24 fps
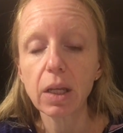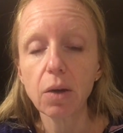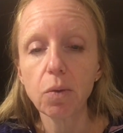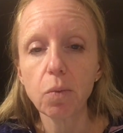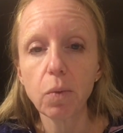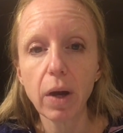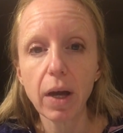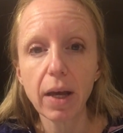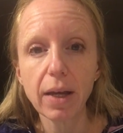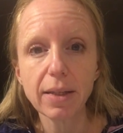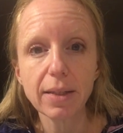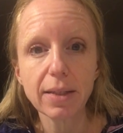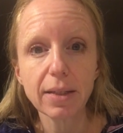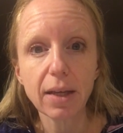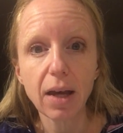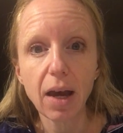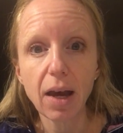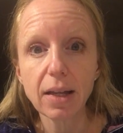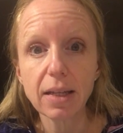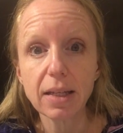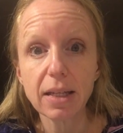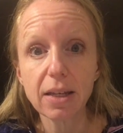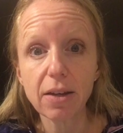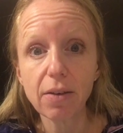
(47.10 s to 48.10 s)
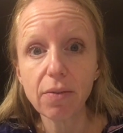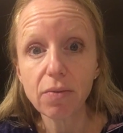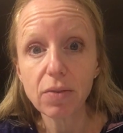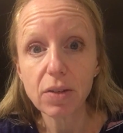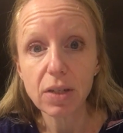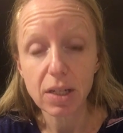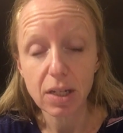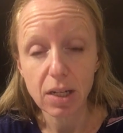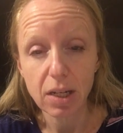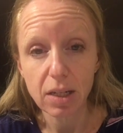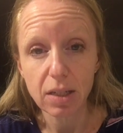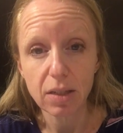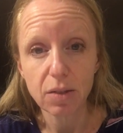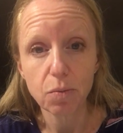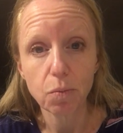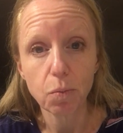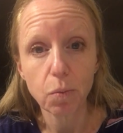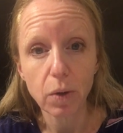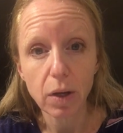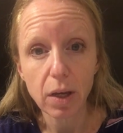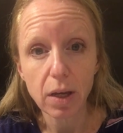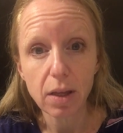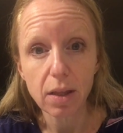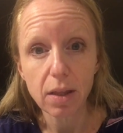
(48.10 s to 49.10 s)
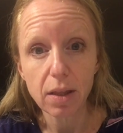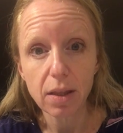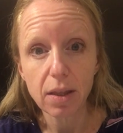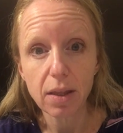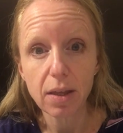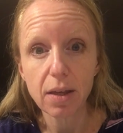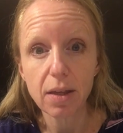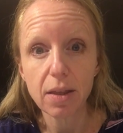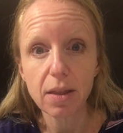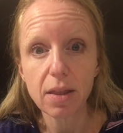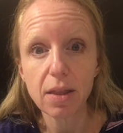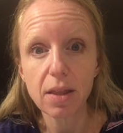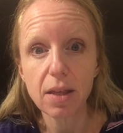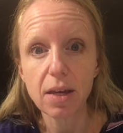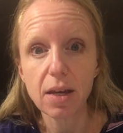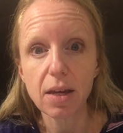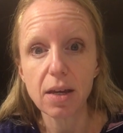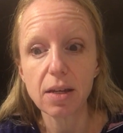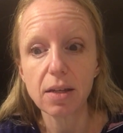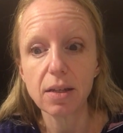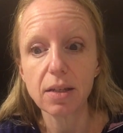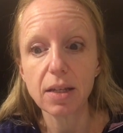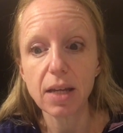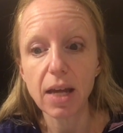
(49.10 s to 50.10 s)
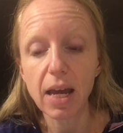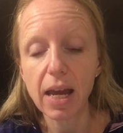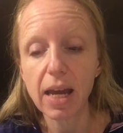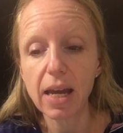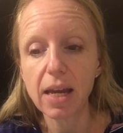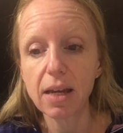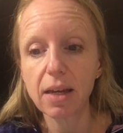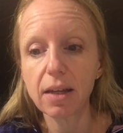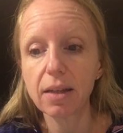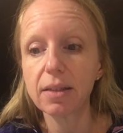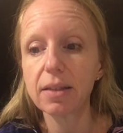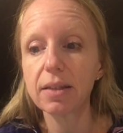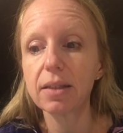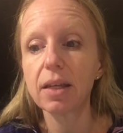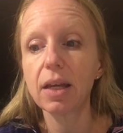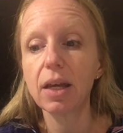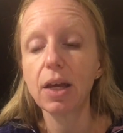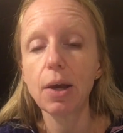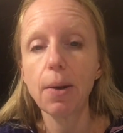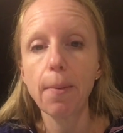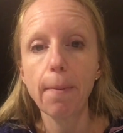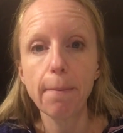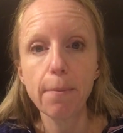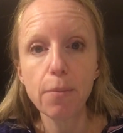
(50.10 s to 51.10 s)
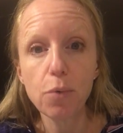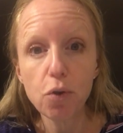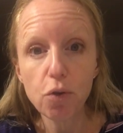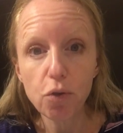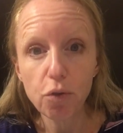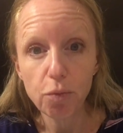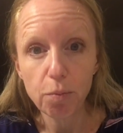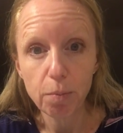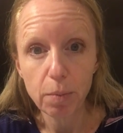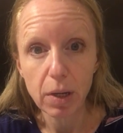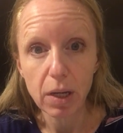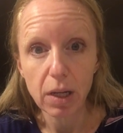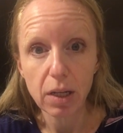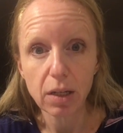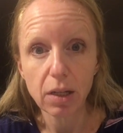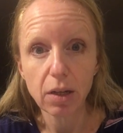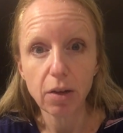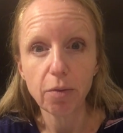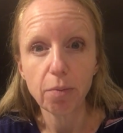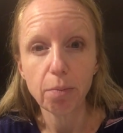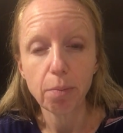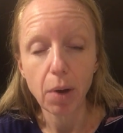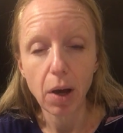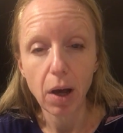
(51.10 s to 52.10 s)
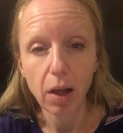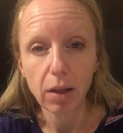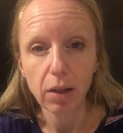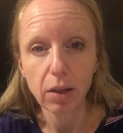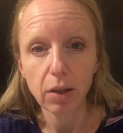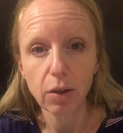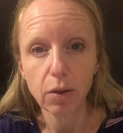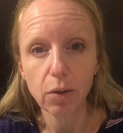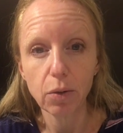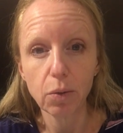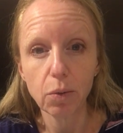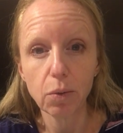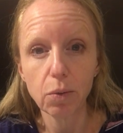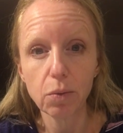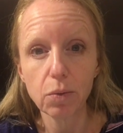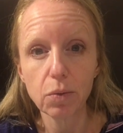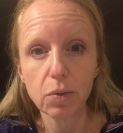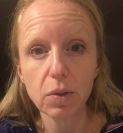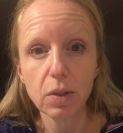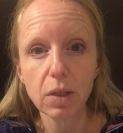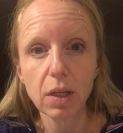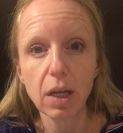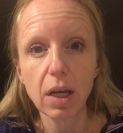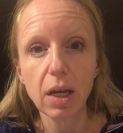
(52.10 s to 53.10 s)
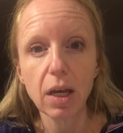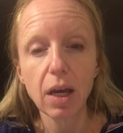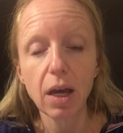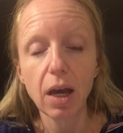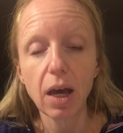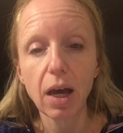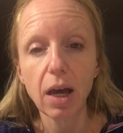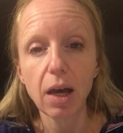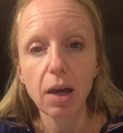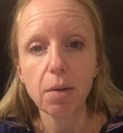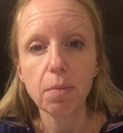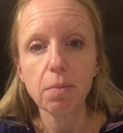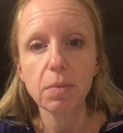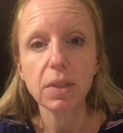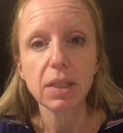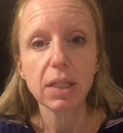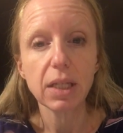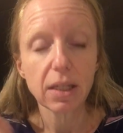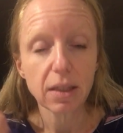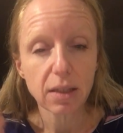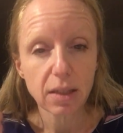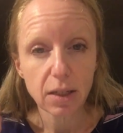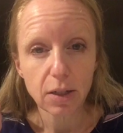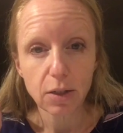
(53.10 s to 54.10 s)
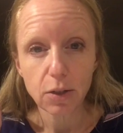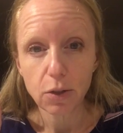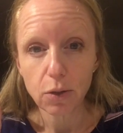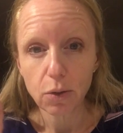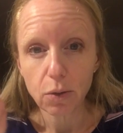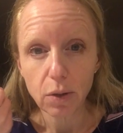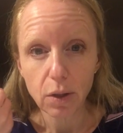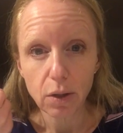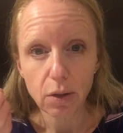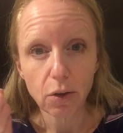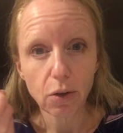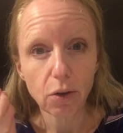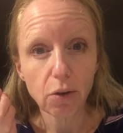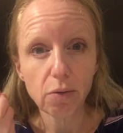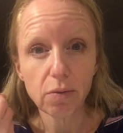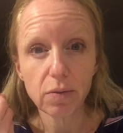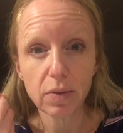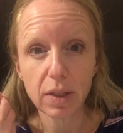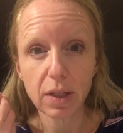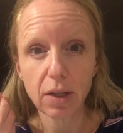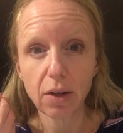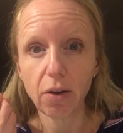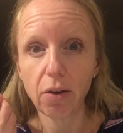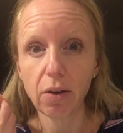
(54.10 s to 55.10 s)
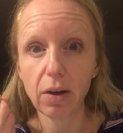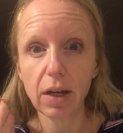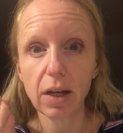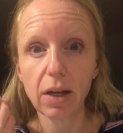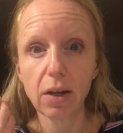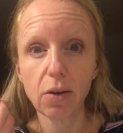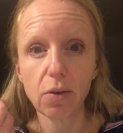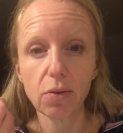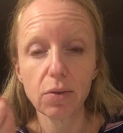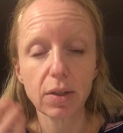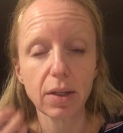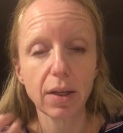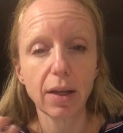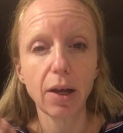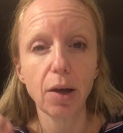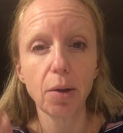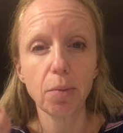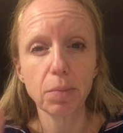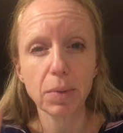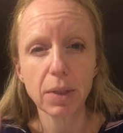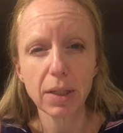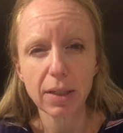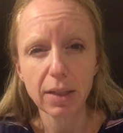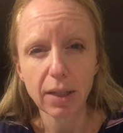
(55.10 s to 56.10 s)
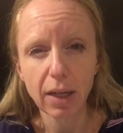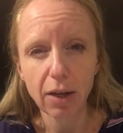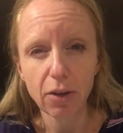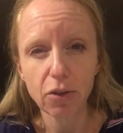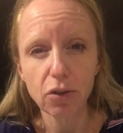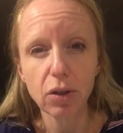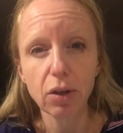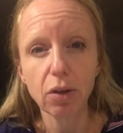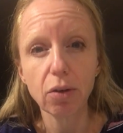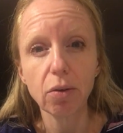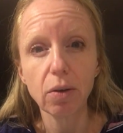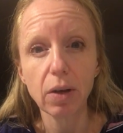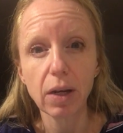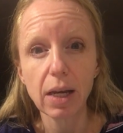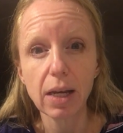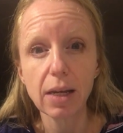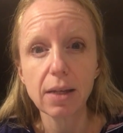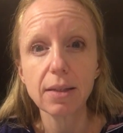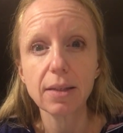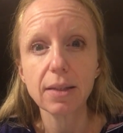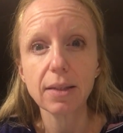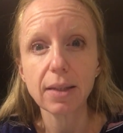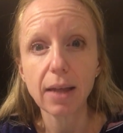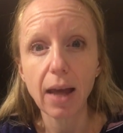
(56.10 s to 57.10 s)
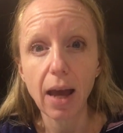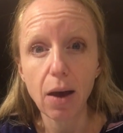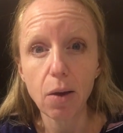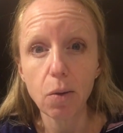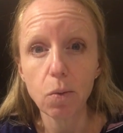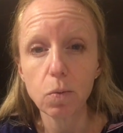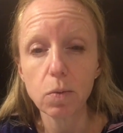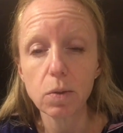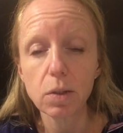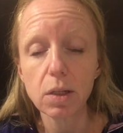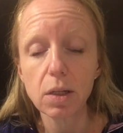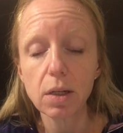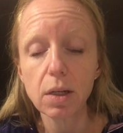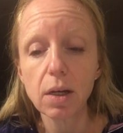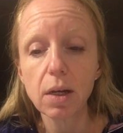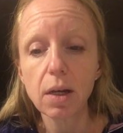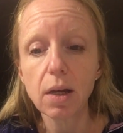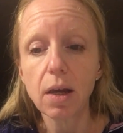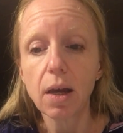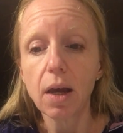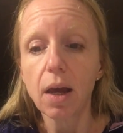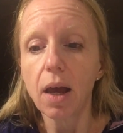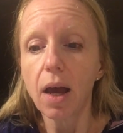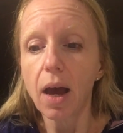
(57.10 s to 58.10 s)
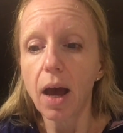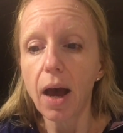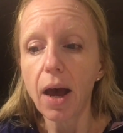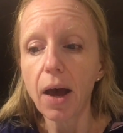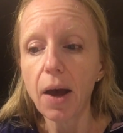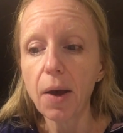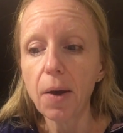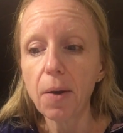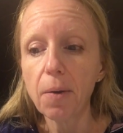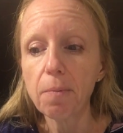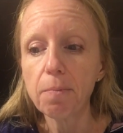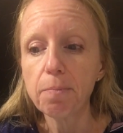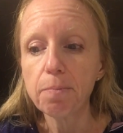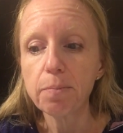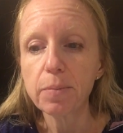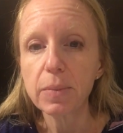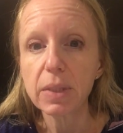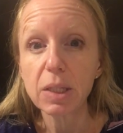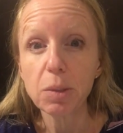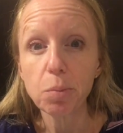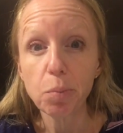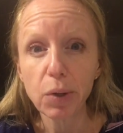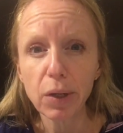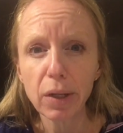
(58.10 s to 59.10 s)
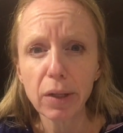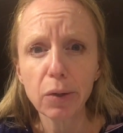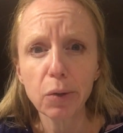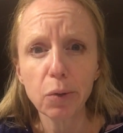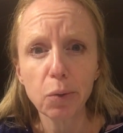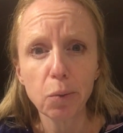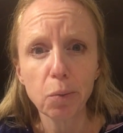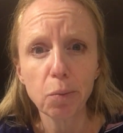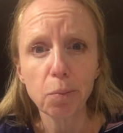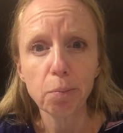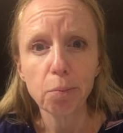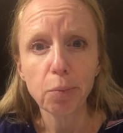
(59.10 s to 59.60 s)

what has God gifted us with that takes movement of molecules, um, sends it to the nerves in our ears, and helps us actually create sound. Um, it's pretty cool